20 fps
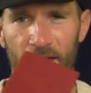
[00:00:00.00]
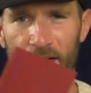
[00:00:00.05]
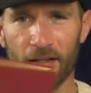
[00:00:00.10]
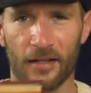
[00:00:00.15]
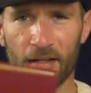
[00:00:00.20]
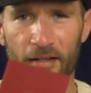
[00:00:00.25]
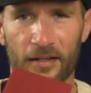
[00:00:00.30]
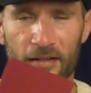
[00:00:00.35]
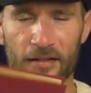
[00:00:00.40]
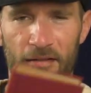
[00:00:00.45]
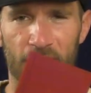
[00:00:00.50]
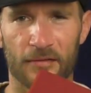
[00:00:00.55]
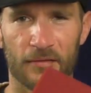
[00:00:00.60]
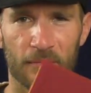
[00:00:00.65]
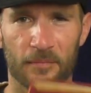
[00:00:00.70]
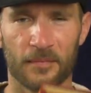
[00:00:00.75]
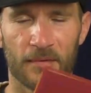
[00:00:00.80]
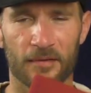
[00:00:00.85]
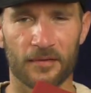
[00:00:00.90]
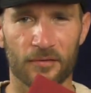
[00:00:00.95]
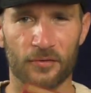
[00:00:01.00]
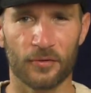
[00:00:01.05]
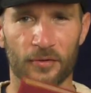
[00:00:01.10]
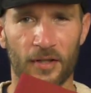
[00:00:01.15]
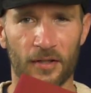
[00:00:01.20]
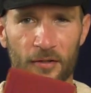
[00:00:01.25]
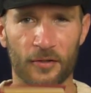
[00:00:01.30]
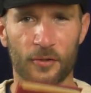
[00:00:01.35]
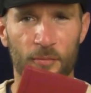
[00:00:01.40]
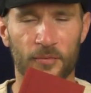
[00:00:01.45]
uh,
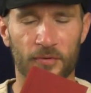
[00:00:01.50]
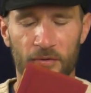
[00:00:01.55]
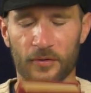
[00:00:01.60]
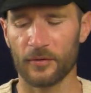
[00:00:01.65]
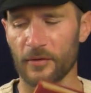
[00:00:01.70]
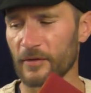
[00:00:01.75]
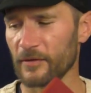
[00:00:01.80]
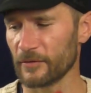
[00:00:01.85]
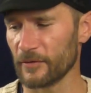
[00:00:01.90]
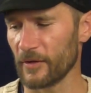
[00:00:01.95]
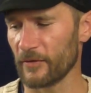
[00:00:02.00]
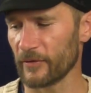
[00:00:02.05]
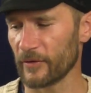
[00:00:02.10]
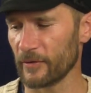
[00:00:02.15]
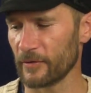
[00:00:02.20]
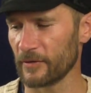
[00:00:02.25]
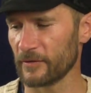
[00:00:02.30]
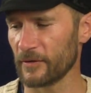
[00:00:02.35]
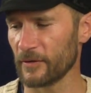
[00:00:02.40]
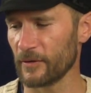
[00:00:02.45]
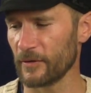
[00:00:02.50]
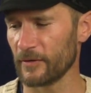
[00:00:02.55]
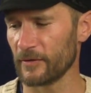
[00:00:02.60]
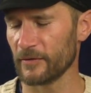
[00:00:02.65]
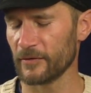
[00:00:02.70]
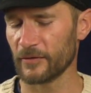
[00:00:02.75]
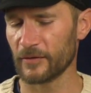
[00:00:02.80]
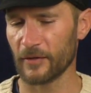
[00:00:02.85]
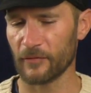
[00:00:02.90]
Sherlock Holmes stories for Arthur Conan Doyle,